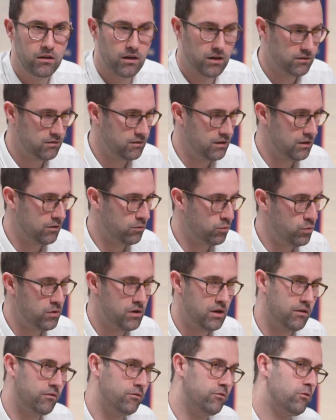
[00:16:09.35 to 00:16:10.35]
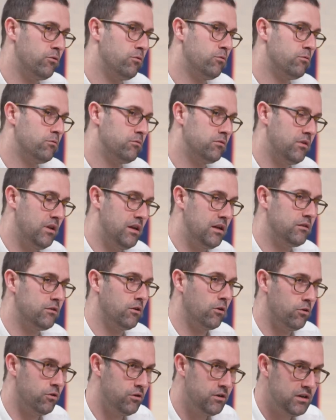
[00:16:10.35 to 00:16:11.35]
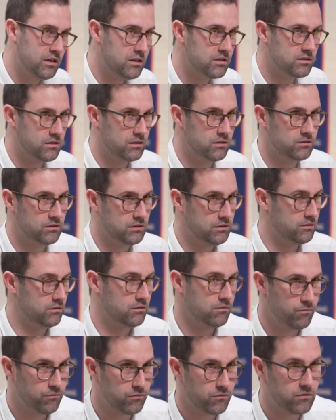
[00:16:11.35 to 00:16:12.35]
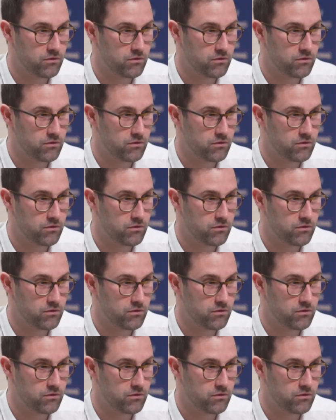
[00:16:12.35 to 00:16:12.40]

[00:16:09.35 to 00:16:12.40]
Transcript: I think we have to take the learnings and